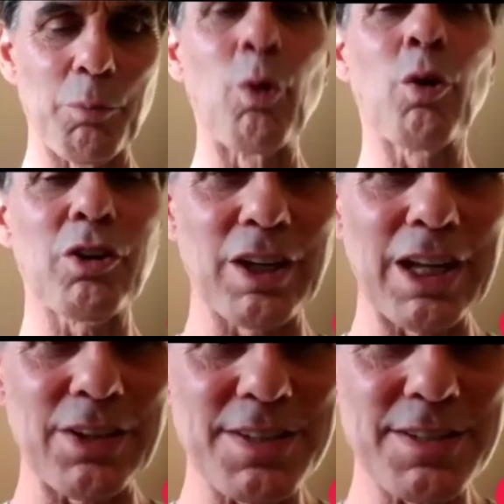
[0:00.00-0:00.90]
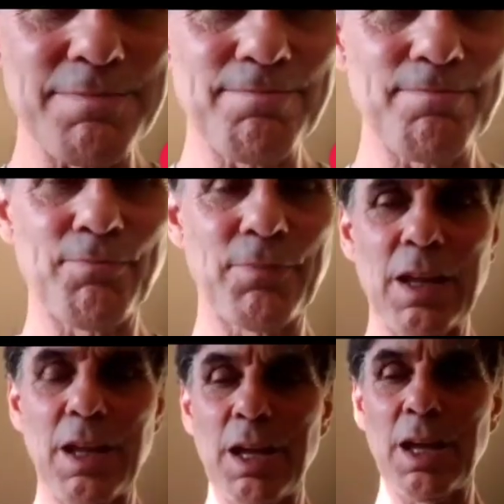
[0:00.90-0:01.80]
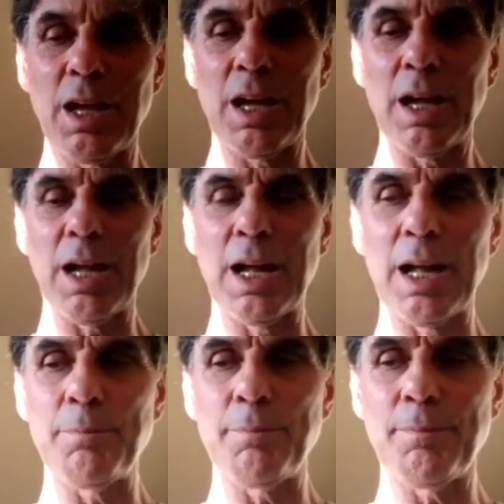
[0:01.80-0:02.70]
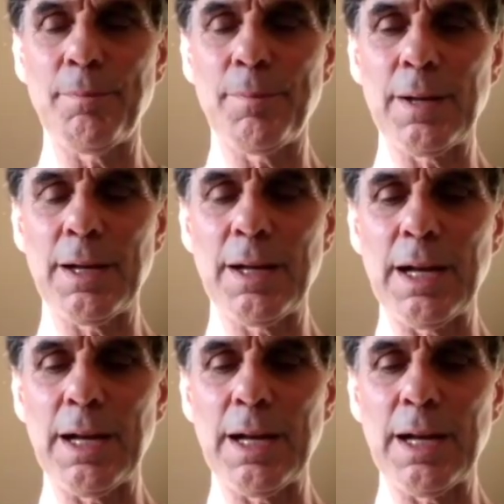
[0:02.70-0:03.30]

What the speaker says: more is less. And